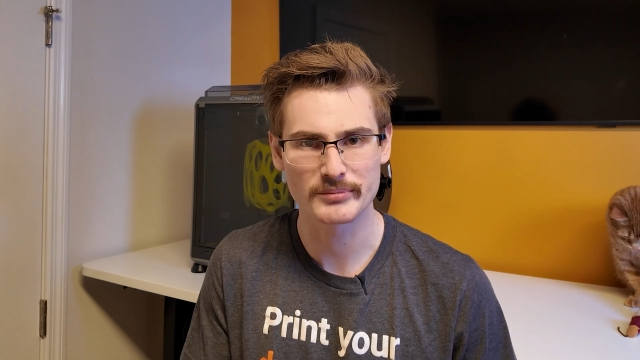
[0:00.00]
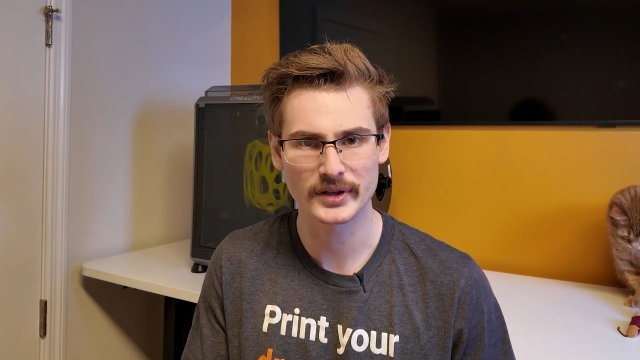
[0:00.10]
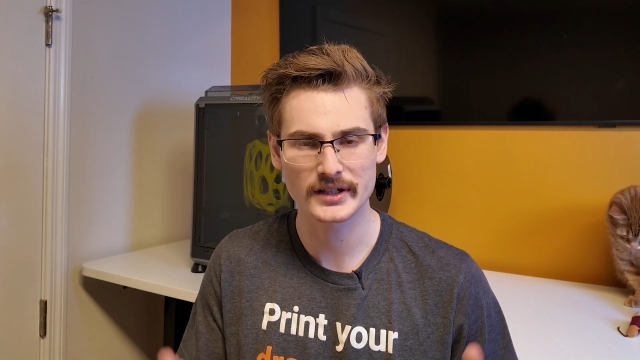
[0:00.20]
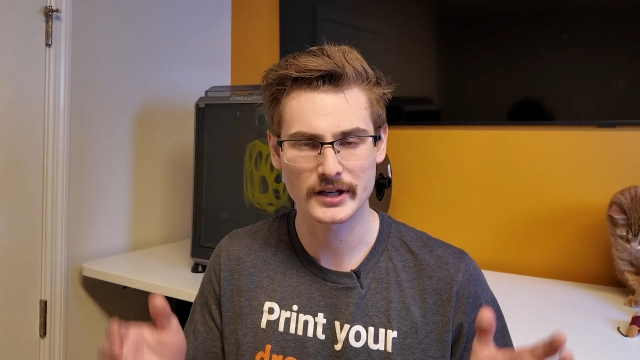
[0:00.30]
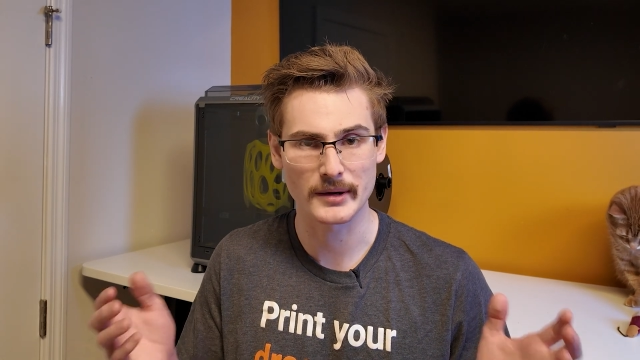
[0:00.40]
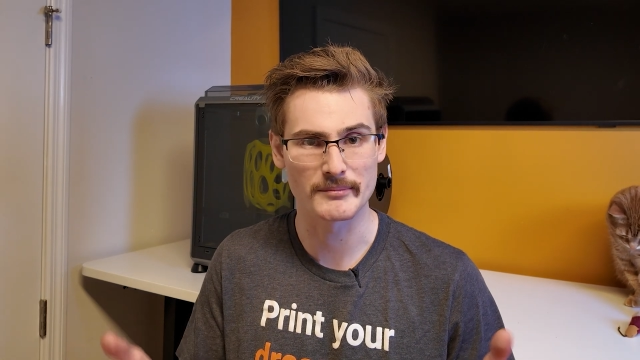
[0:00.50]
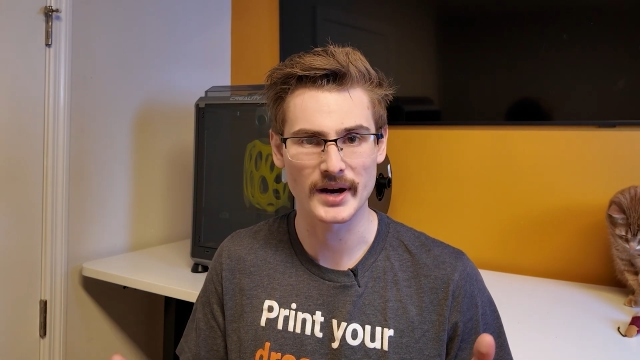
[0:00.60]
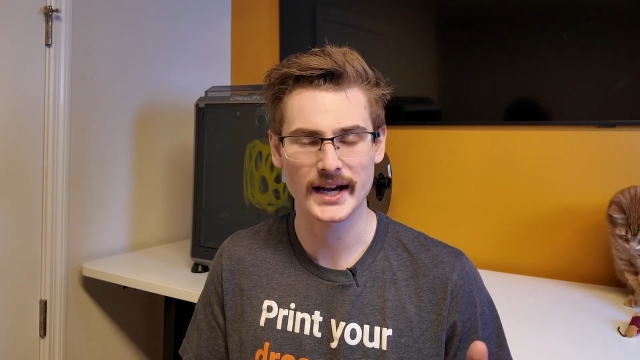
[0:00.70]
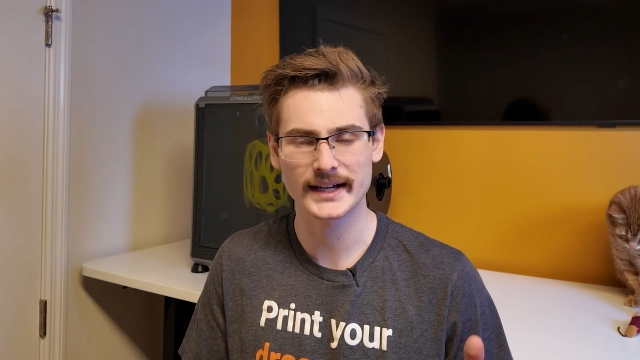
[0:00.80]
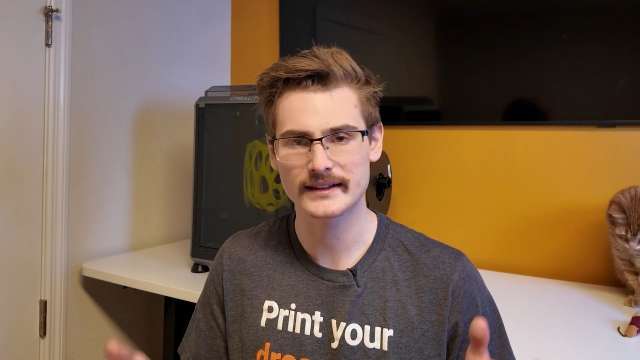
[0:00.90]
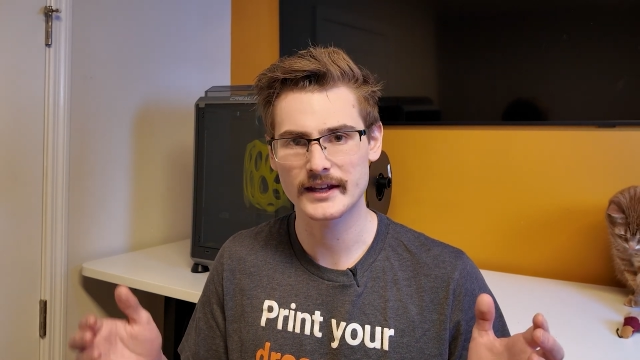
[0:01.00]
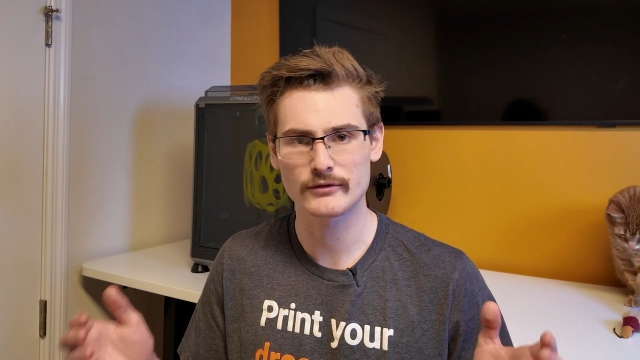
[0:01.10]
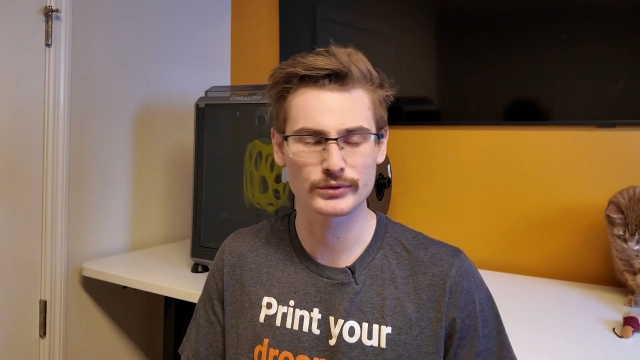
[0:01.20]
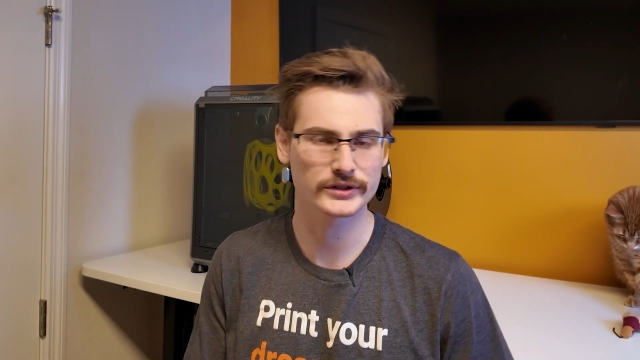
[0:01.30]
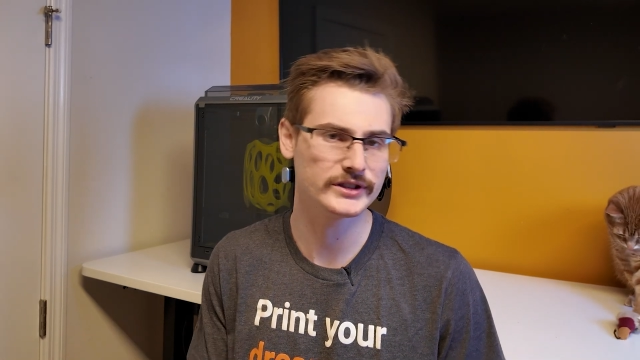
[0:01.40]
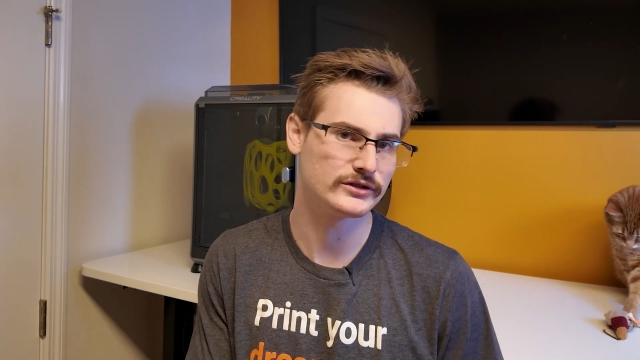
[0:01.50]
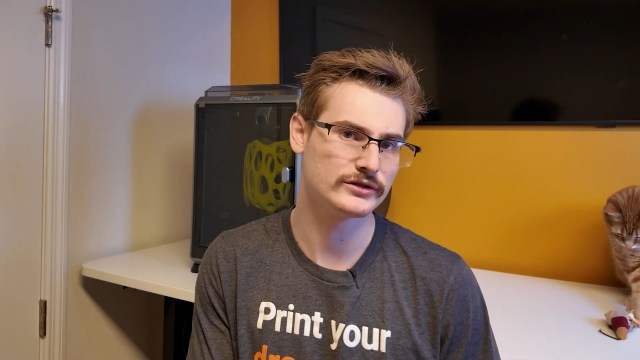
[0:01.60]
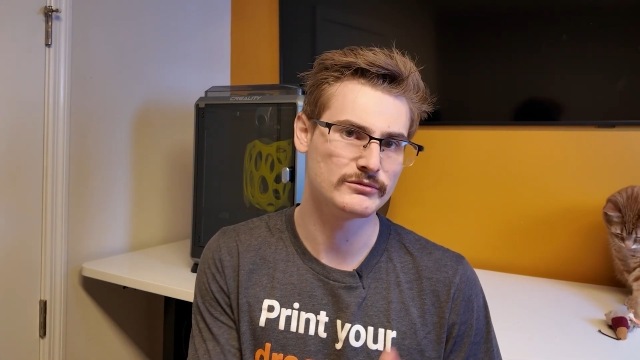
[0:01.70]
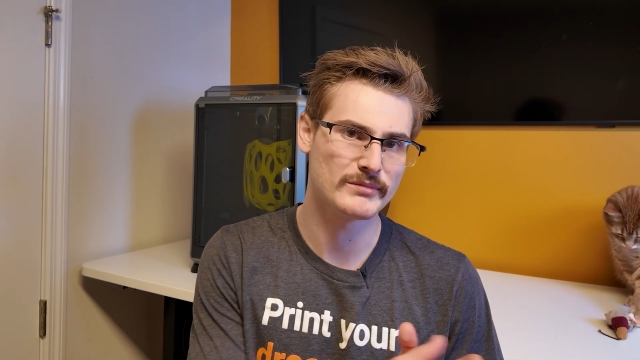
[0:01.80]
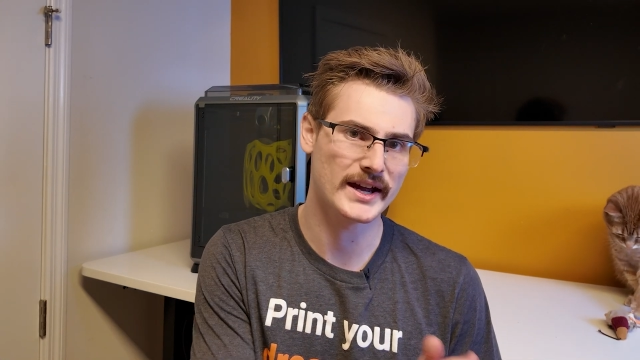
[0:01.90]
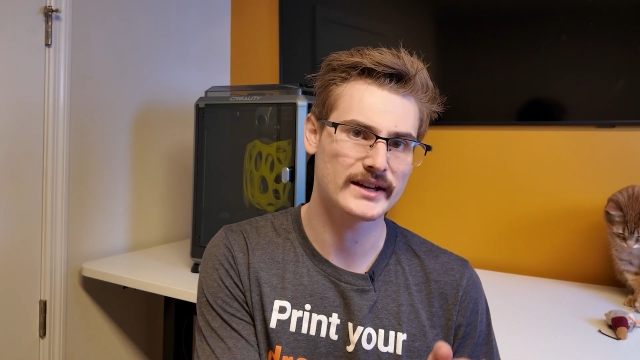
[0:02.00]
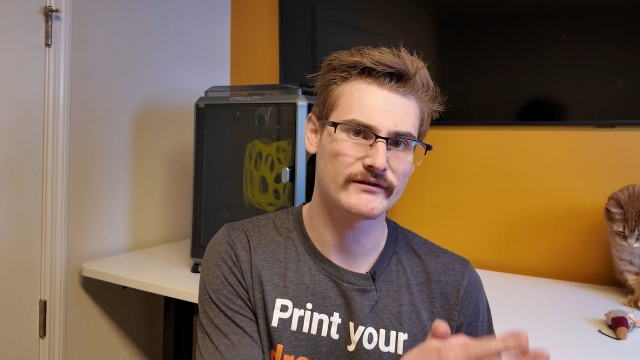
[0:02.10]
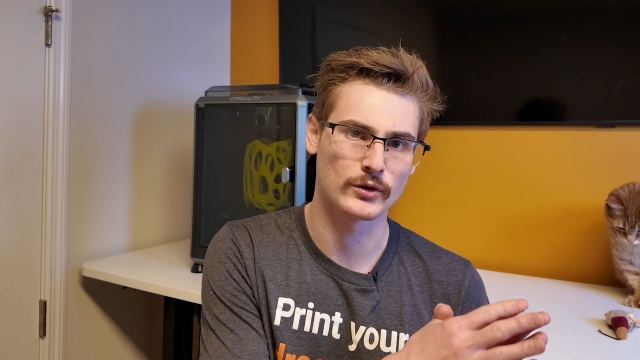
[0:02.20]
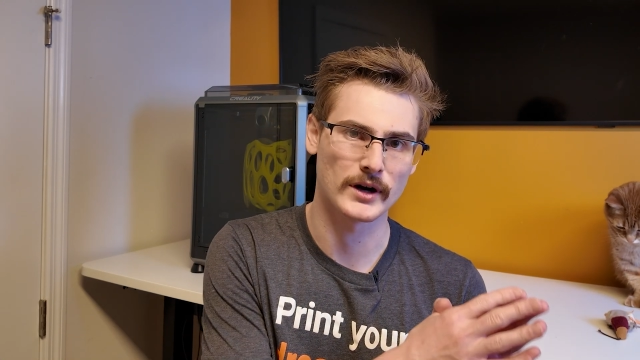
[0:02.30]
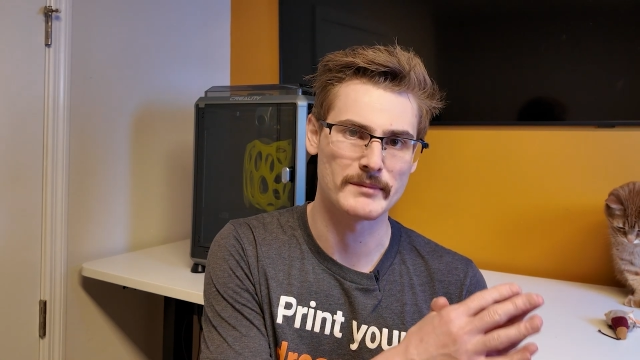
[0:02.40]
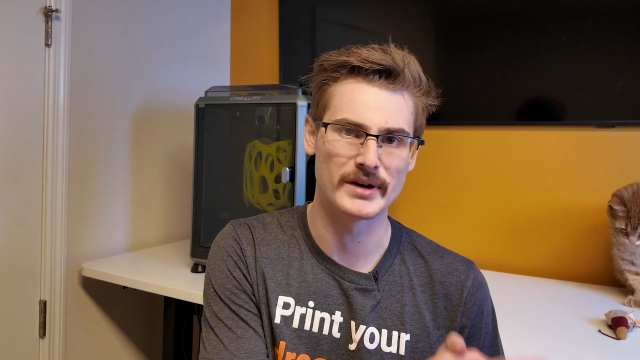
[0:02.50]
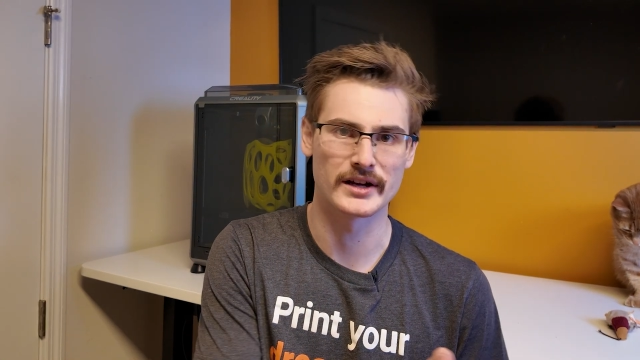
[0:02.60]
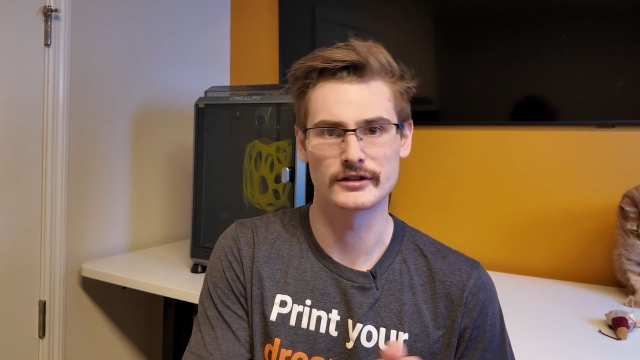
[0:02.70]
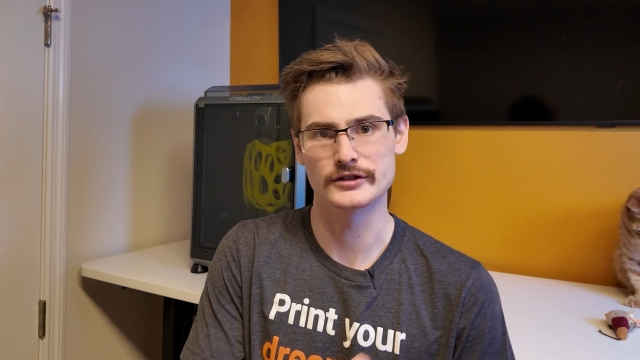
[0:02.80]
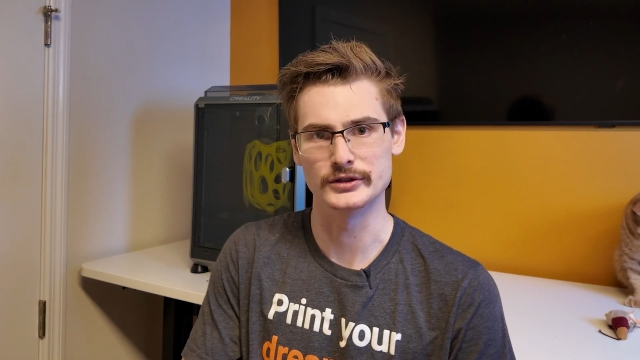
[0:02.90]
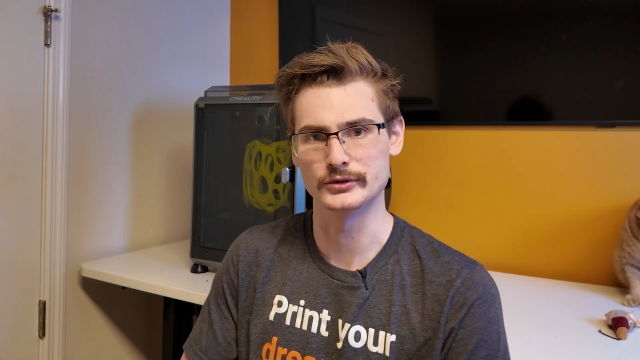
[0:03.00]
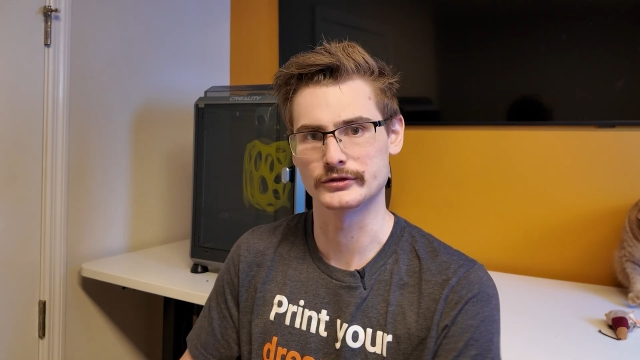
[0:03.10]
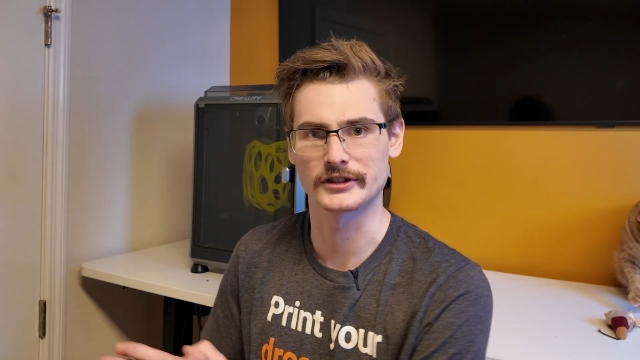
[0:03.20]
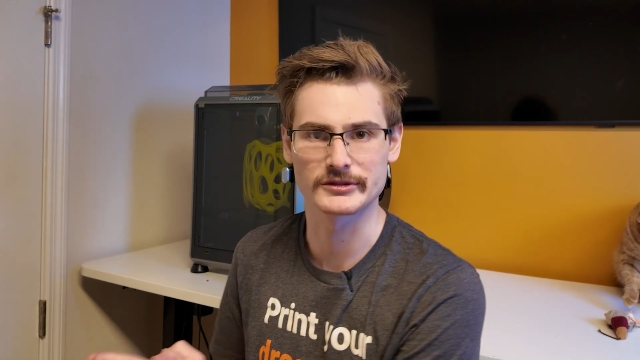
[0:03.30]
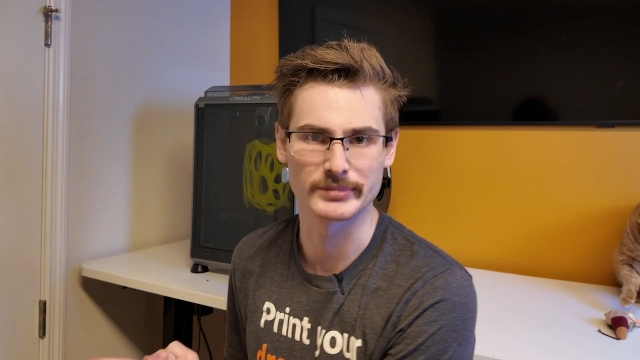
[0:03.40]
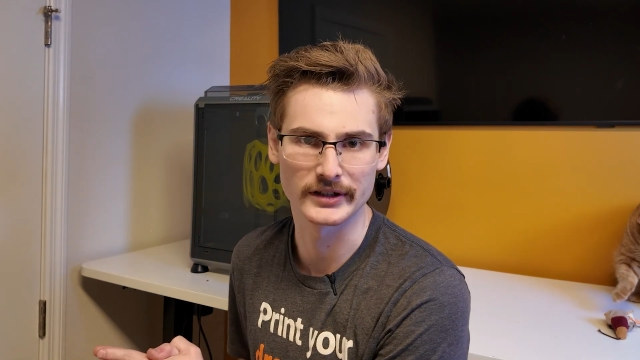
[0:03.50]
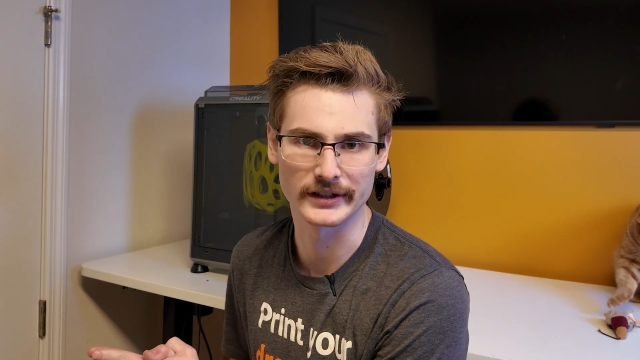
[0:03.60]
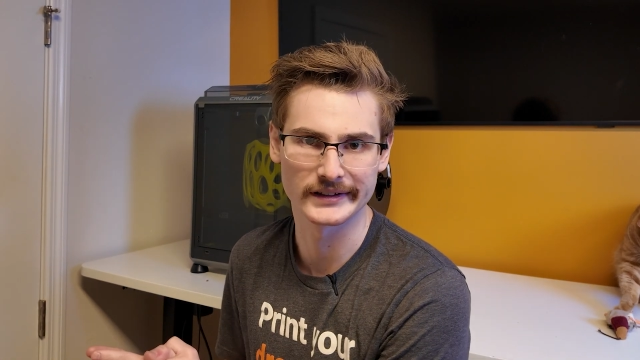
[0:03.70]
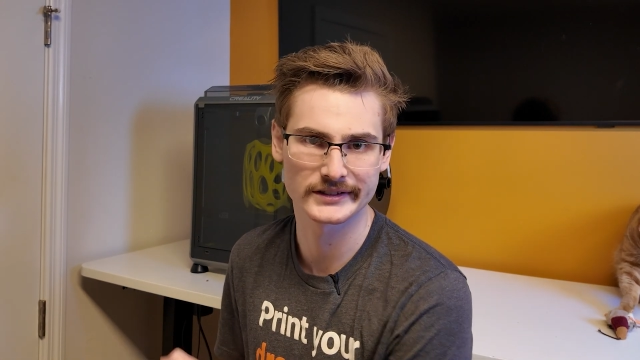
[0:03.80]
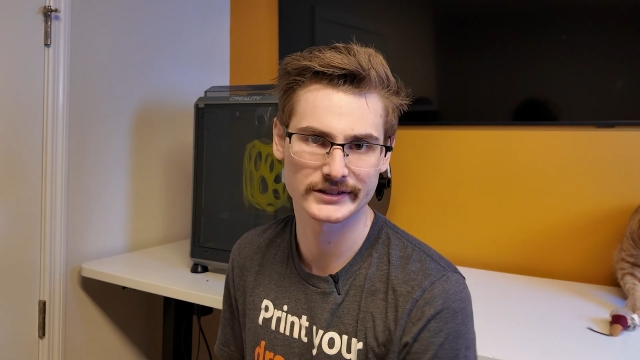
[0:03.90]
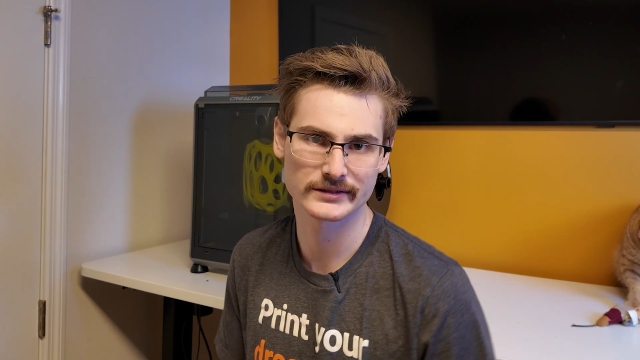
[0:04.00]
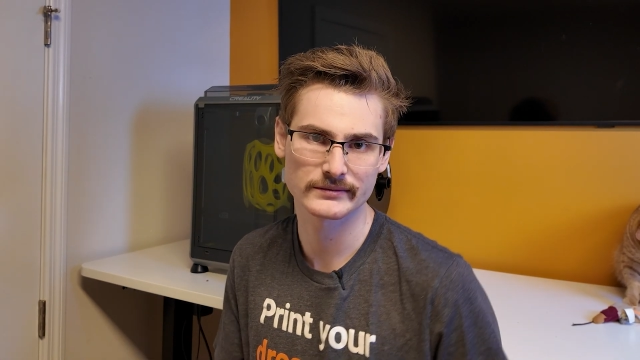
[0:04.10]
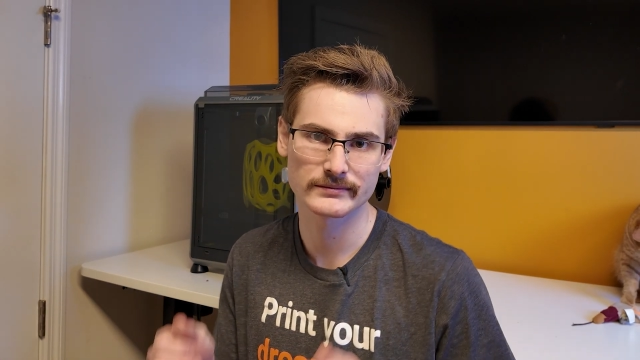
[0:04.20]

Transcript: but combined they really do make for a better user experience.